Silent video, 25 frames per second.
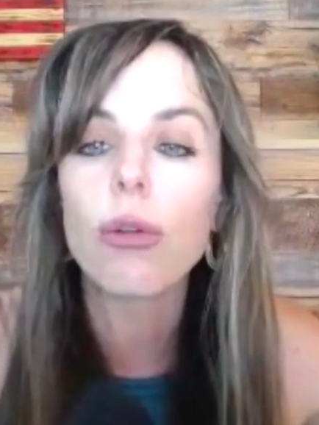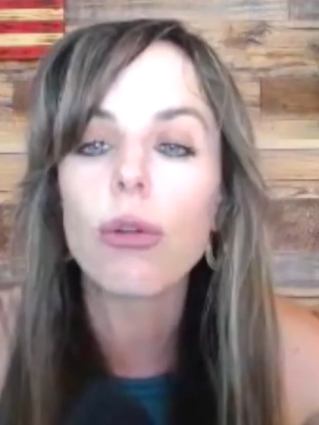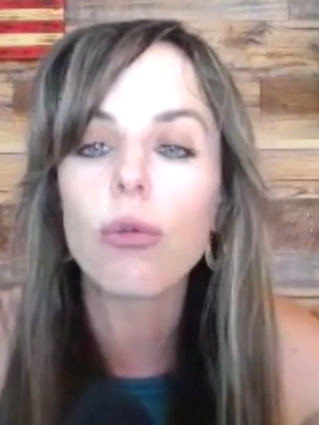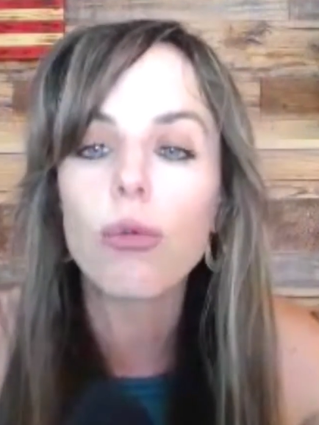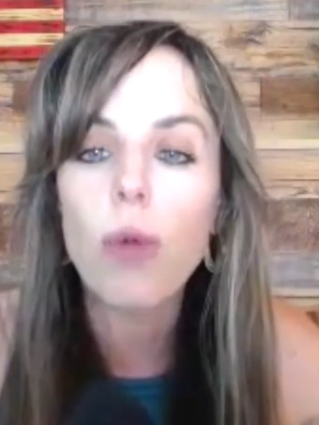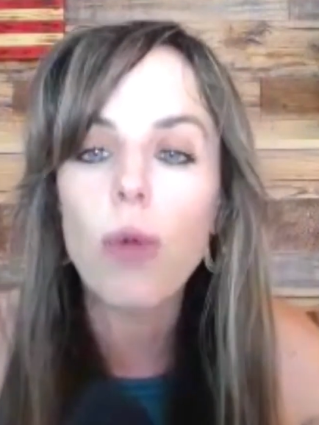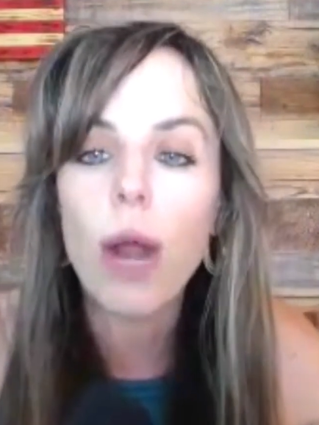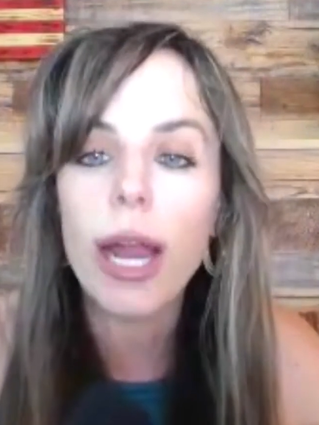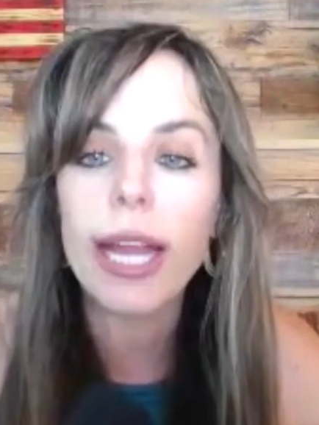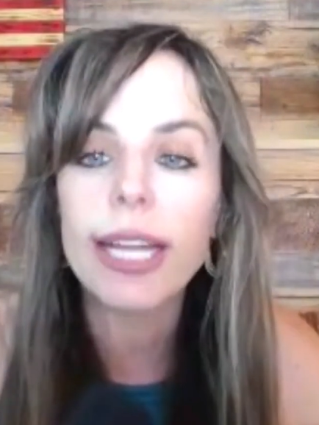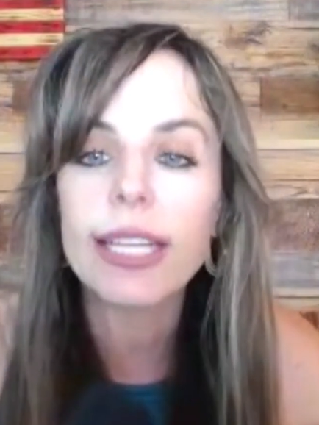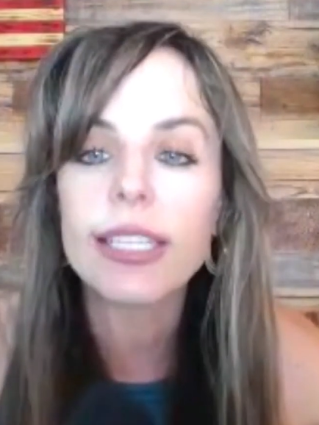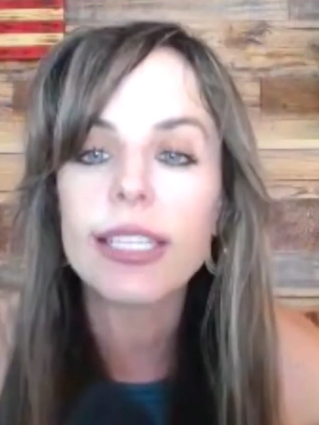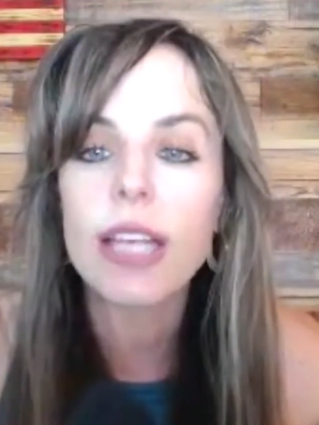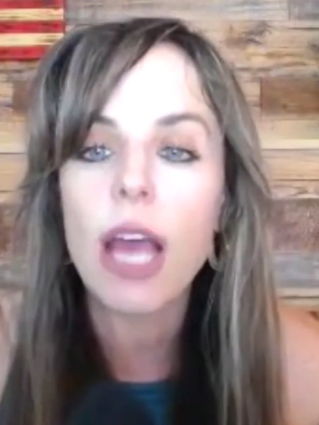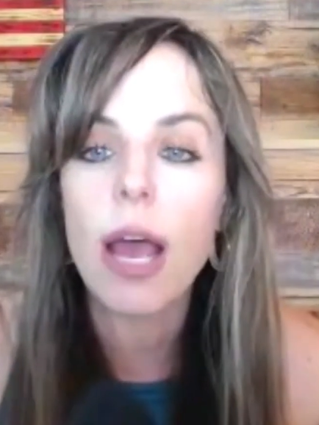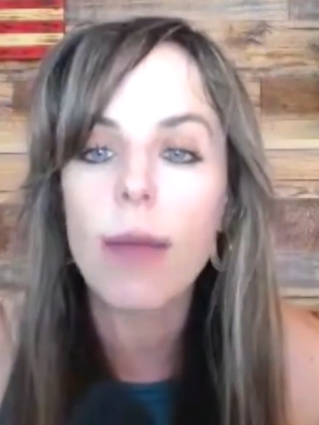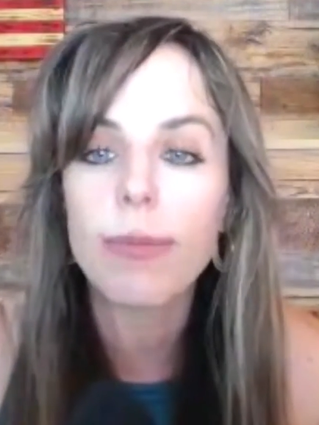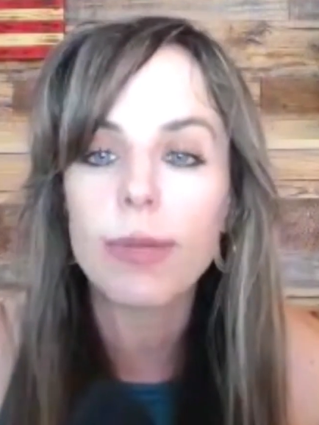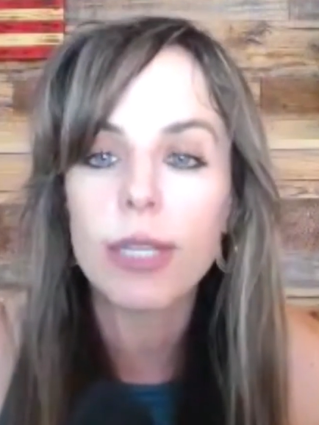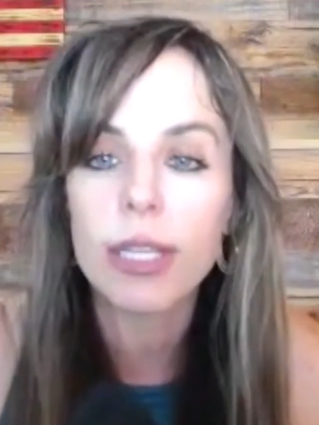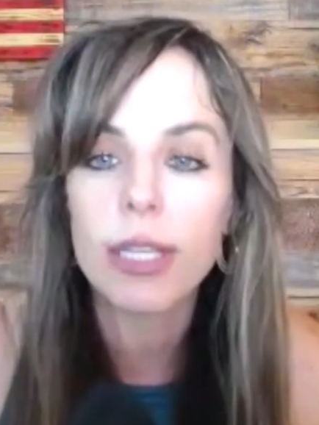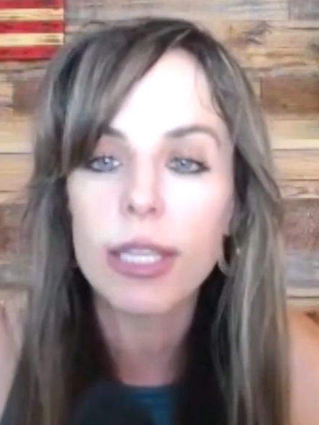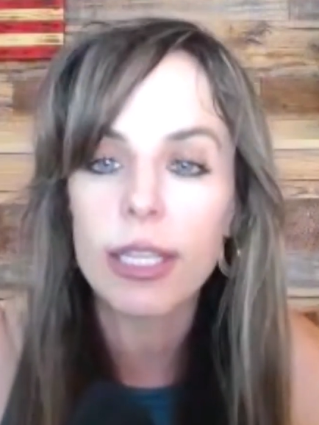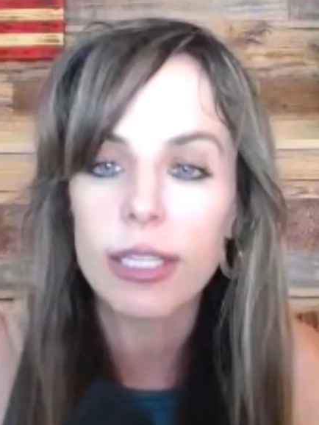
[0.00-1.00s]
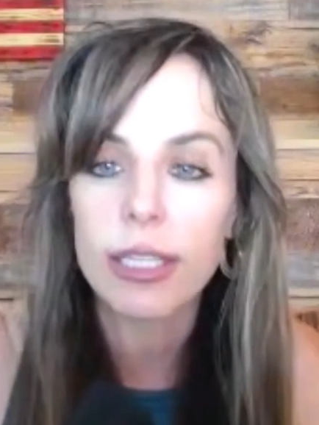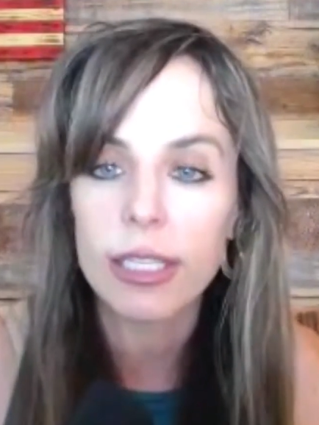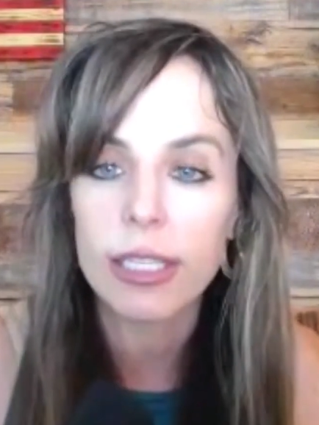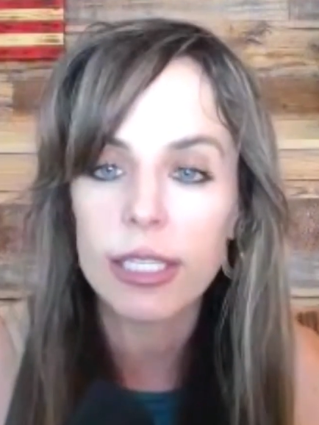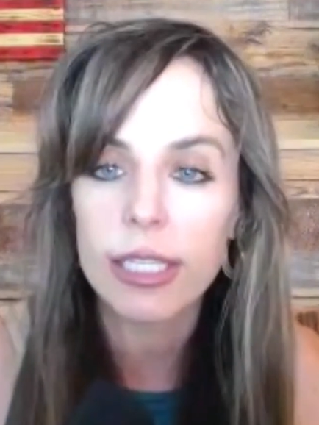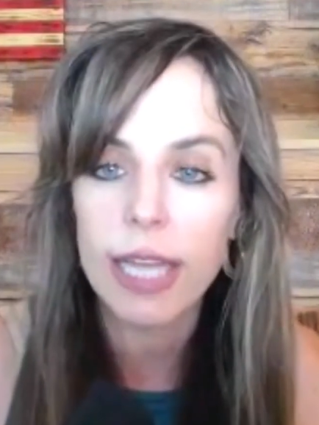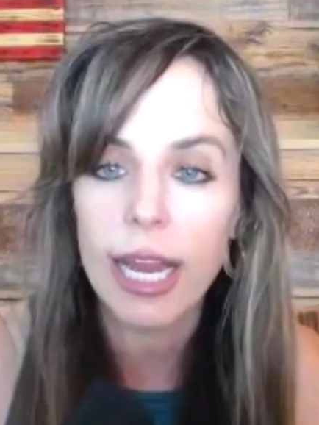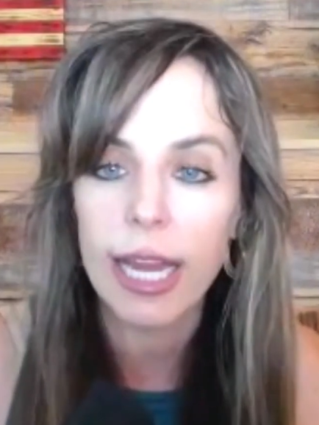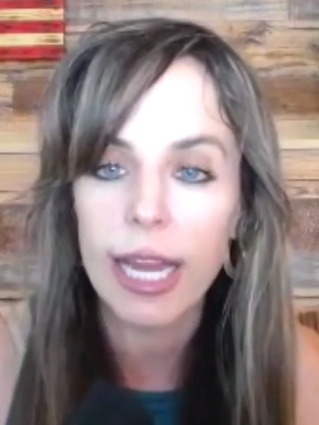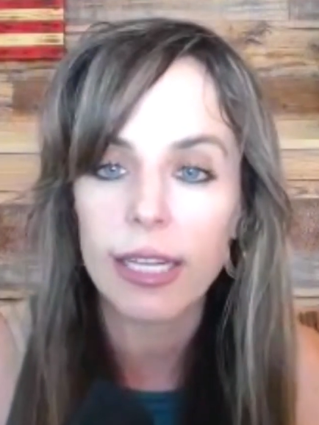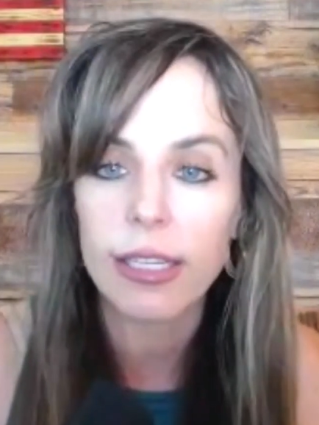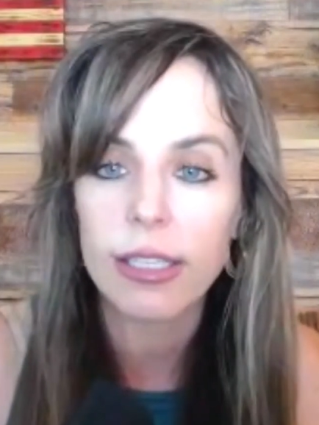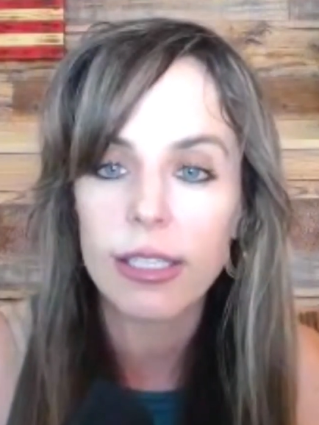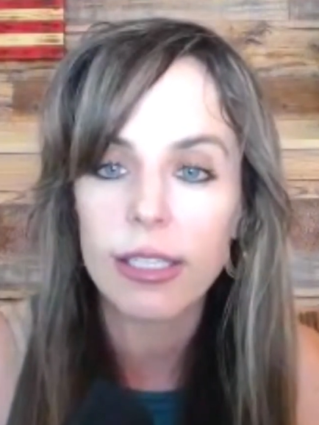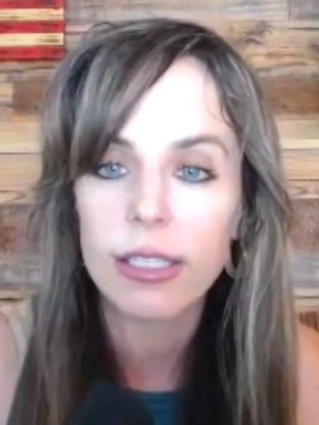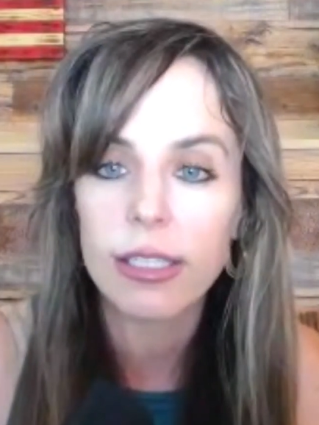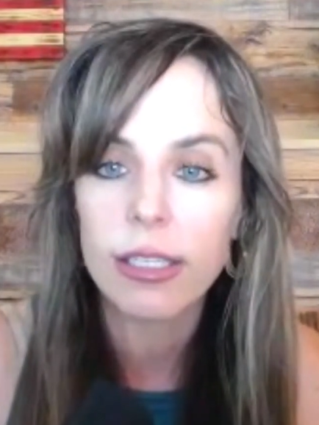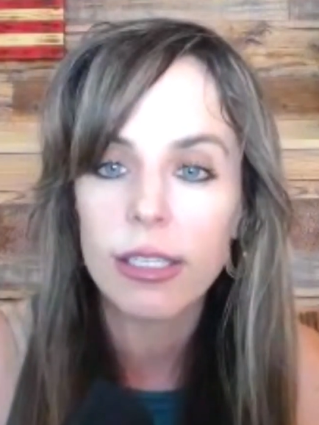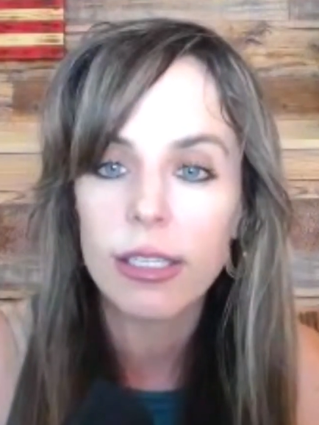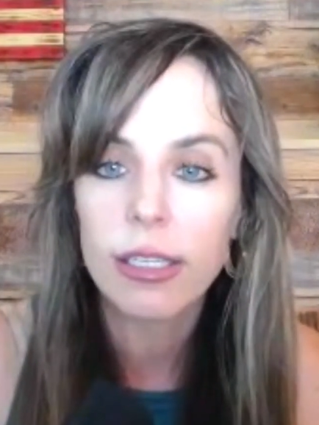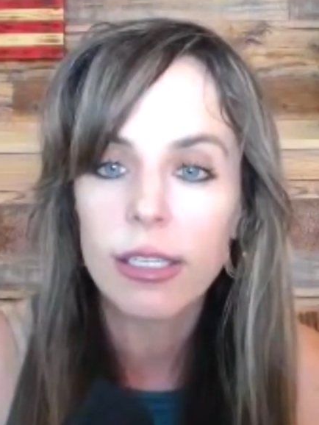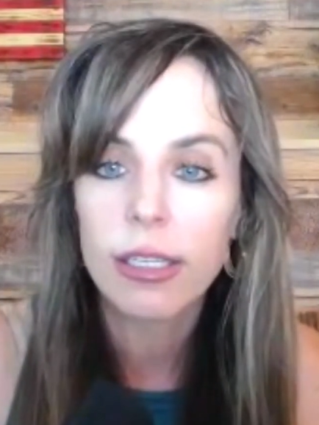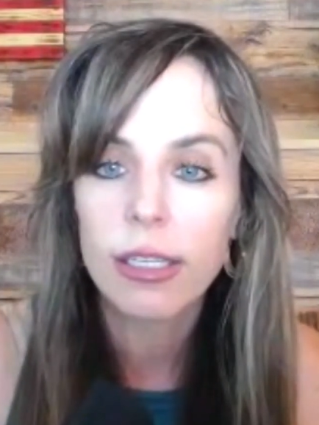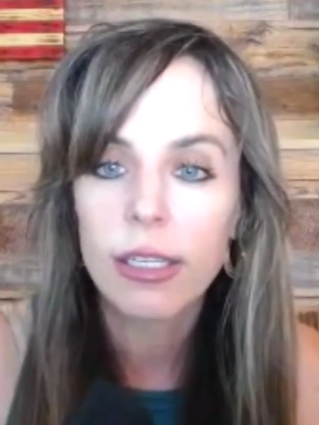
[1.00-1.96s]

rights up to the states.